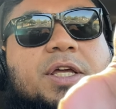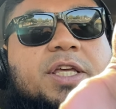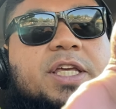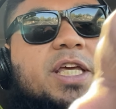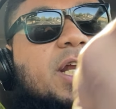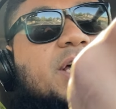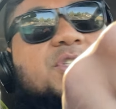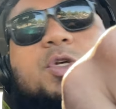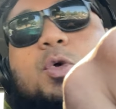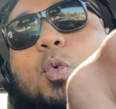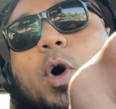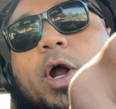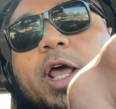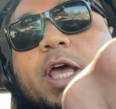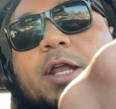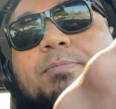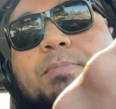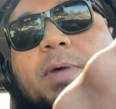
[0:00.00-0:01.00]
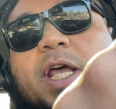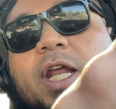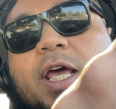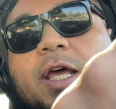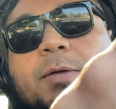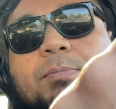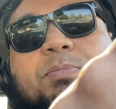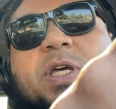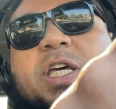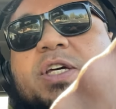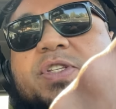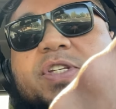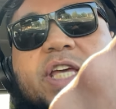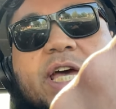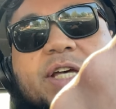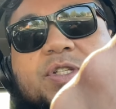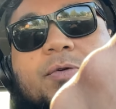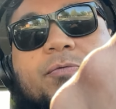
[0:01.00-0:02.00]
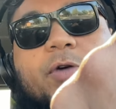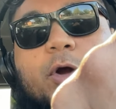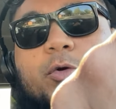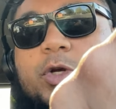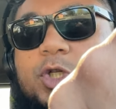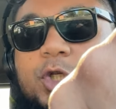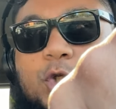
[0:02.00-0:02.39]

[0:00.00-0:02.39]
He doesn't want to admit it because he has a very